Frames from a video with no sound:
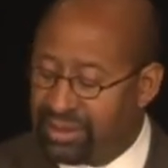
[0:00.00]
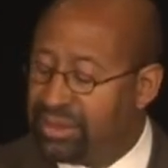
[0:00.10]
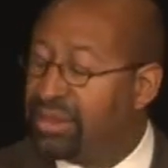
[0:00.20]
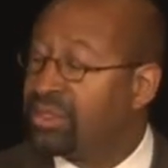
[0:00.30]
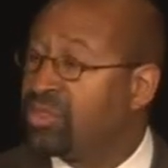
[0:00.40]
the
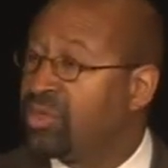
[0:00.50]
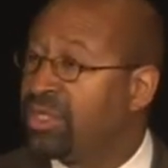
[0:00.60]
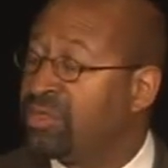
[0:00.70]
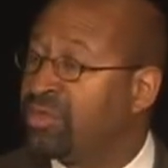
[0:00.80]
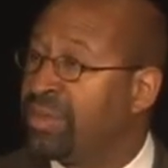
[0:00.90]
city's
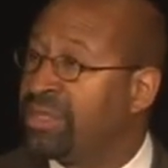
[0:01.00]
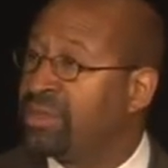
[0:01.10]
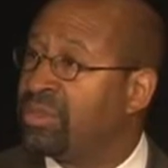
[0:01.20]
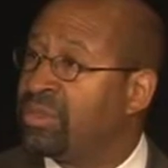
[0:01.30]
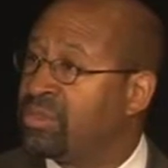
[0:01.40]

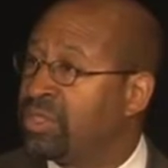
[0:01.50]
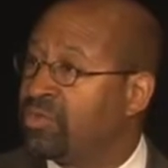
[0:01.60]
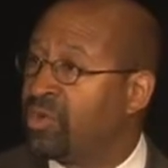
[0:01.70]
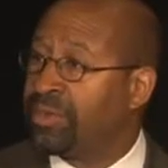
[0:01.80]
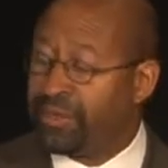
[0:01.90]

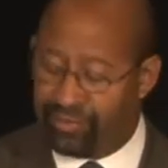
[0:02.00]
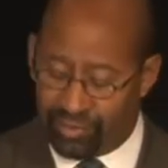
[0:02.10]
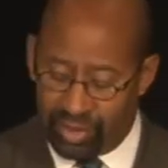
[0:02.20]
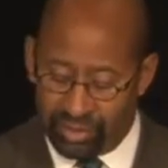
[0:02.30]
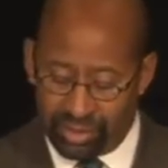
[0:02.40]
transformative
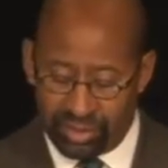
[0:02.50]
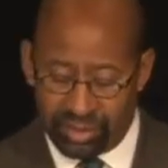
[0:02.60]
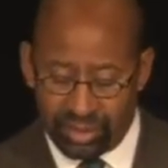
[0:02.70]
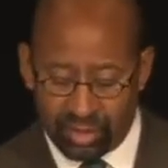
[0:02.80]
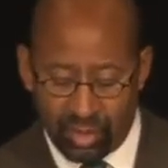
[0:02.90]
approach
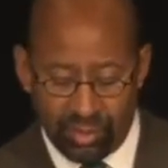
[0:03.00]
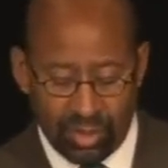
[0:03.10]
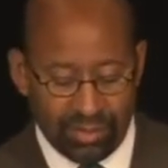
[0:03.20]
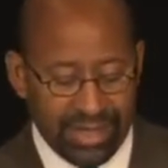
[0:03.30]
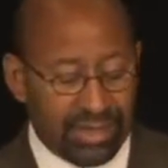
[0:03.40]
to
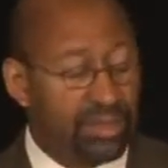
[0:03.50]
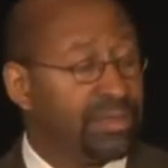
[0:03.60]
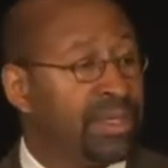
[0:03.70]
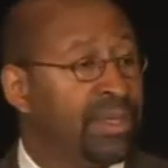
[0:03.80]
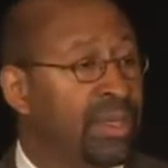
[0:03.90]
stormwater
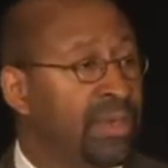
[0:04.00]
management